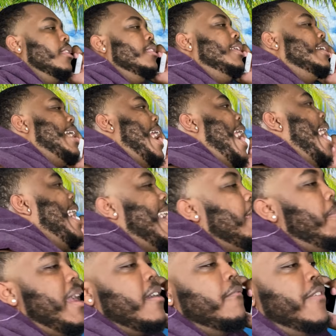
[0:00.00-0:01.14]
Look, I ain't gotta
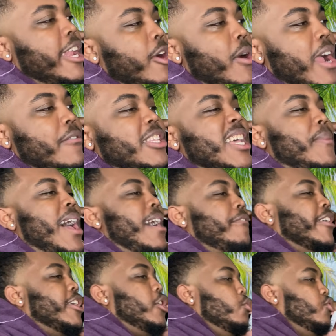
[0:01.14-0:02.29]
make a video every time I have a
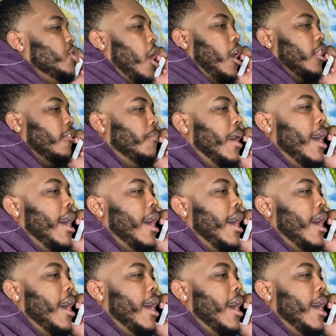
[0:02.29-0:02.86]
huge haul of